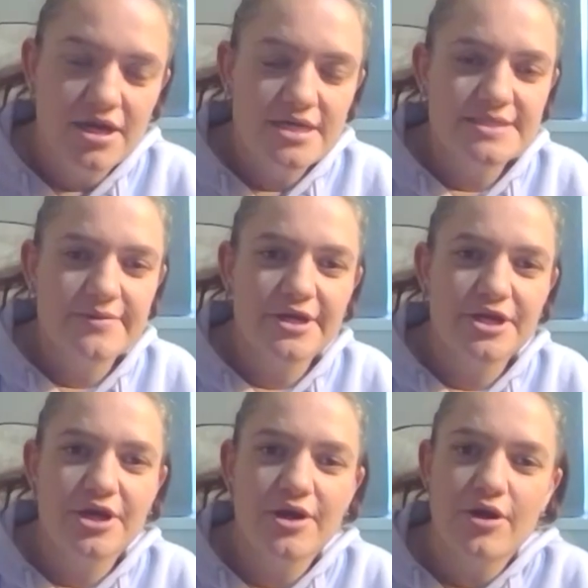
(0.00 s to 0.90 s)
So we're going
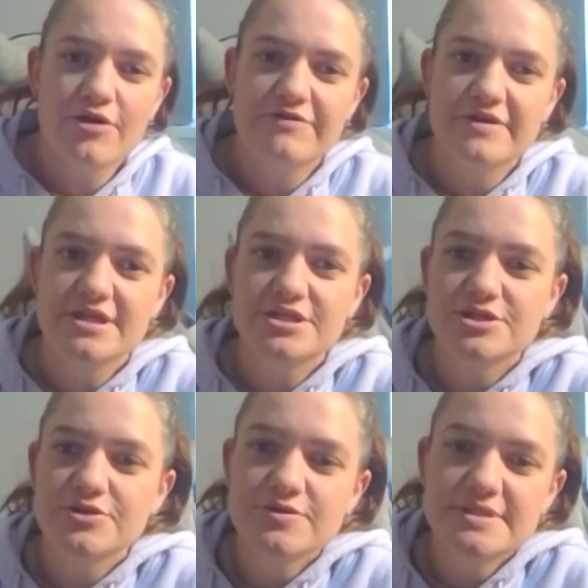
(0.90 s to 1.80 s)
to go over the
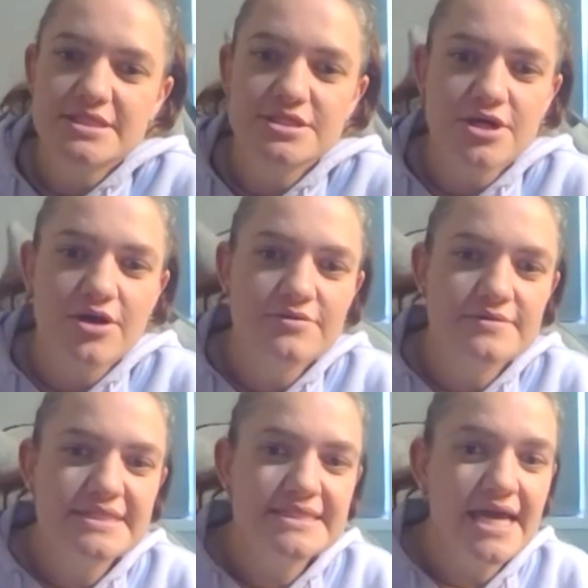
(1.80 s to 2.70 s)
do's and
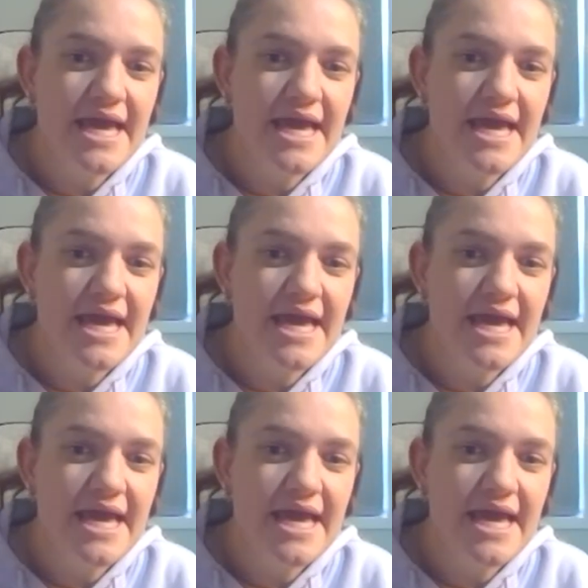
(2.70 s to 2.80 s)
don'ts